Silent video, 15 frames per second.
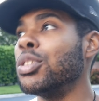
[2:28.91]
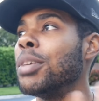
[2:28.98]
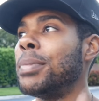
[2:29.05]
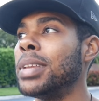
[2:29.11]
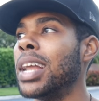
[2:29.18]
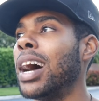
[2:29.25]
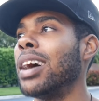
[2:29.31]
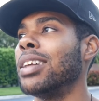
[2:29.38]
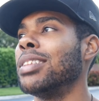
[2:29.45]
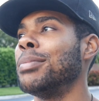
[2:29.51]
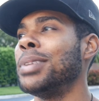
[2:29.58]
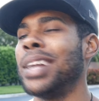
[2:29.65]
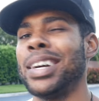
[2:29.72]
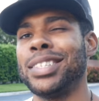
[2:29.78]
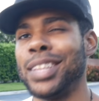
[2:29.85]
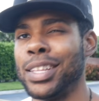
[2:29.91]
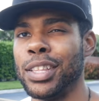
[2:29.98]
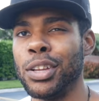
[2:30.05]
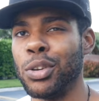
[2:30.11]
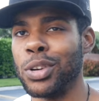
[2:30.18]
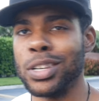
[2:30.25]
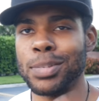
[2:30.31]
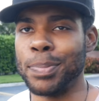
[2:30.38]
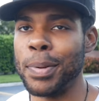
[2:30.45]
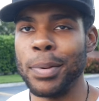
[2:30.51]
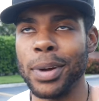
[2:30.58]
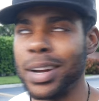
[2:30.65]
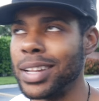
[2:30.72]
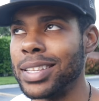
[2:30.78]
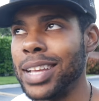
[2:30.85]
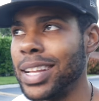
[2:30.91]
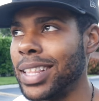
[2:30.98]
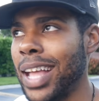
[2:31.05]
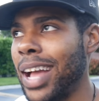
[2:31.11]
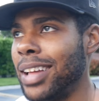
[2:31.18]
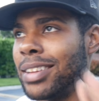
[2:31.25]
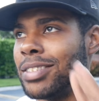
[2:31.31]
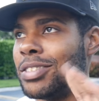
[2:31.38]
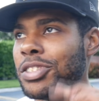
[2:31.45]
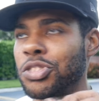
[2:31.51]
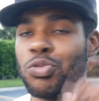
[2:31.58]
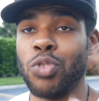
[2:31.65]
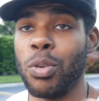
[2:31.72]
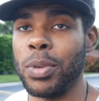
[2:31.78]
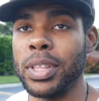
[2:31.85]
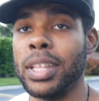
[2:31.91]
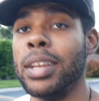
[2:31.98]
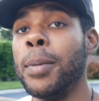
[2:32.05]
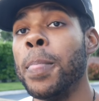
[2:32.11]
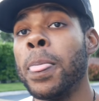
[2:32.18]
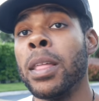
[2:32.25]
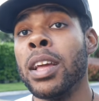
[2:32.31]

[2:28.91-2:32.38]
me not say little, because people are gonna take that and just run with it.